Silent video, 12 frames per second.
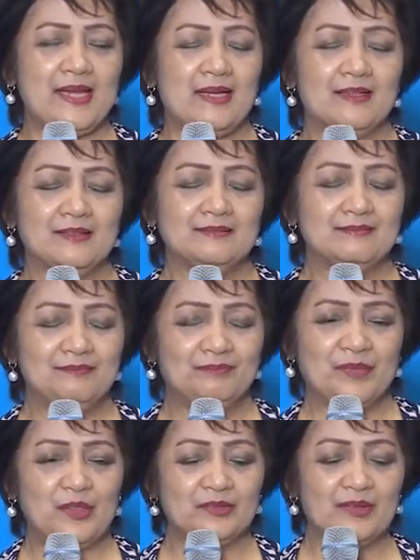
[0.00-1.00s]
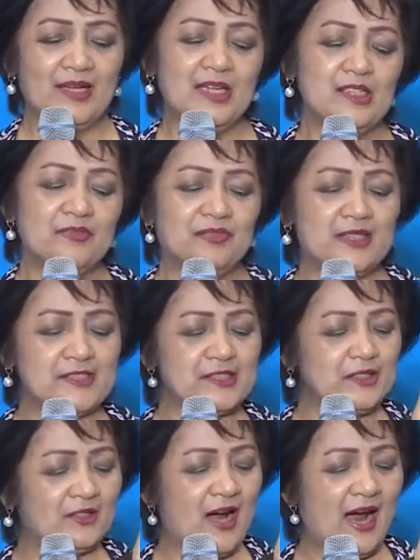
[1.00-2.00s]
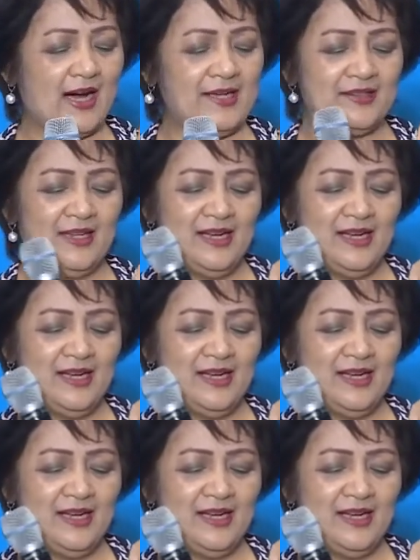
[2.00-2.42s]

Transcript: ng, yung, if this is your heart,